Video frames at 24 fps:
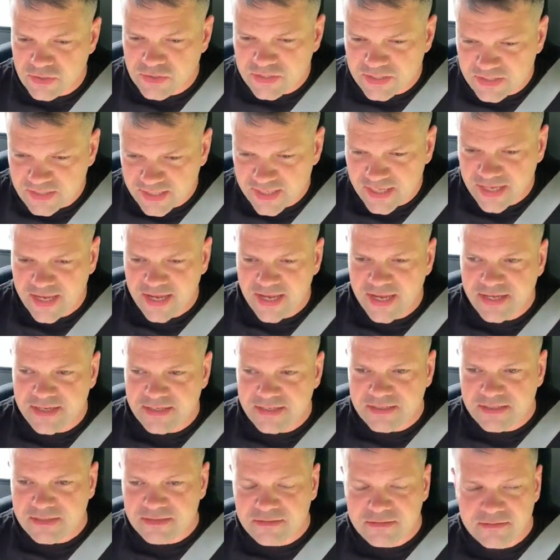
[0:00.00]
Hit the
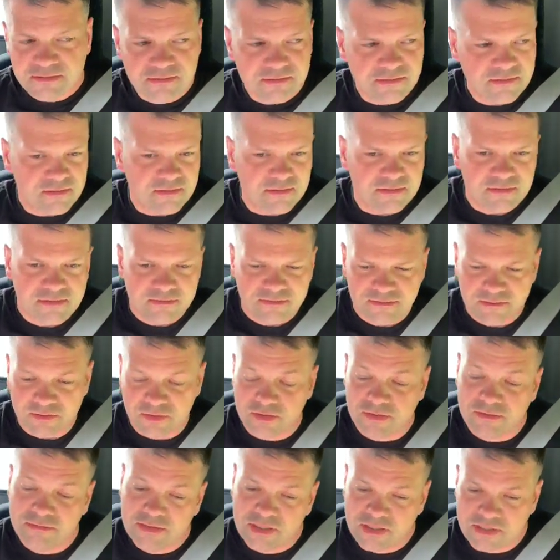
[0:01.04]
gas,
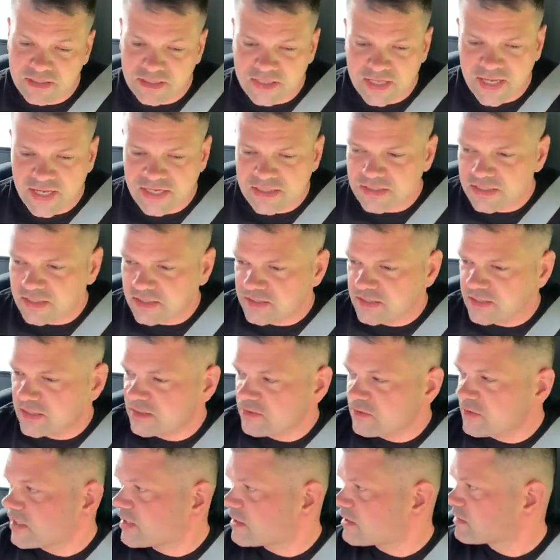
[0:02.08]
or not the gas, the
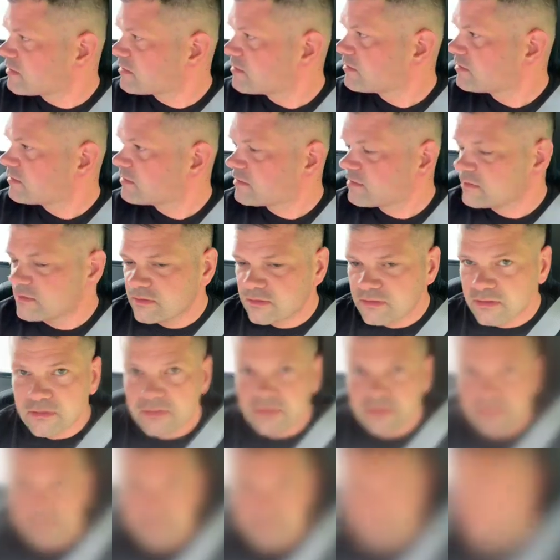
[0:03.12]
accelerator.
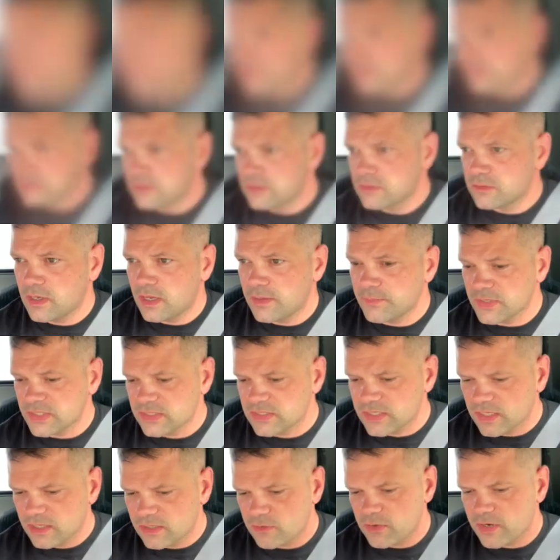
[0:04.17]
I'm
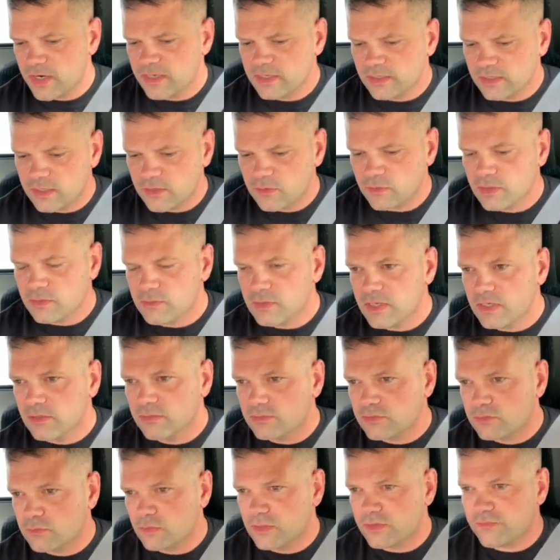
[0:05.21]
accelerating, going
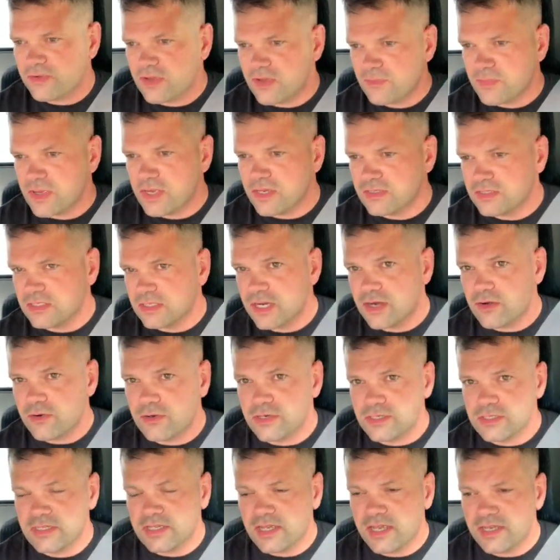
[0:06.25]
about 25 miles an hour
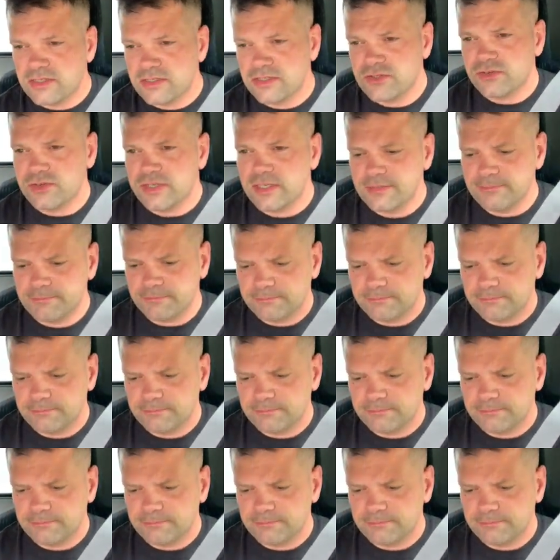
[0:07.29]
on a side street.